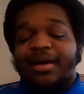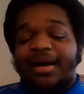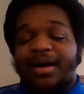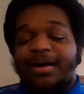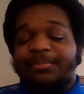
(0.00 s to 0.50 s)

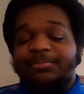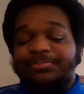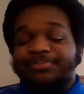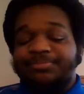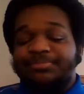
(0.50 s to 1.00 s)

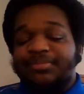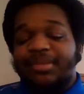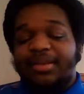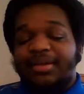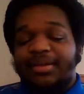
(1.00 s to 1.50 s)
More
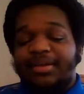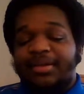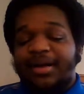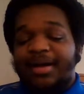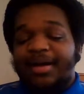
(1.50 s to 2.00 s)

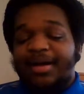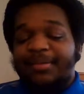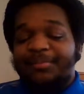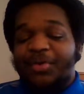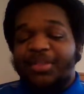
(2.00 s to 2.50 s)

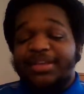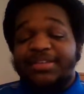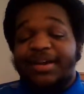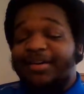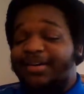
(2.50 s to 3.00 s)
or
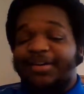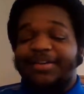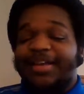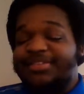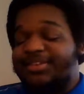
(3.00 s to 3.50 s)
less,
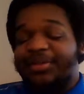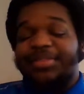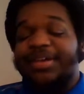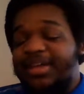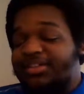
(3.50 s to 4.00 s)
I
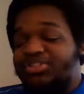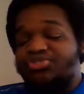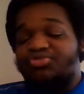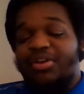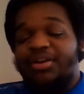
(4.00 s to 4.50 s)
saw the
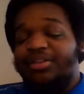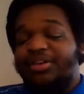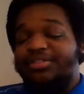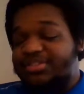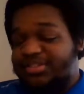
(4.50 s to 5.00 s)
English
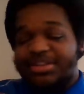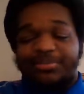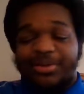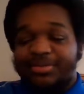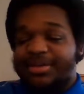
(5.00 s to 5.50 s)
trailer, just so
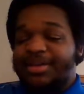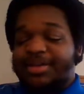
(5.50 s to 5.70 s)
you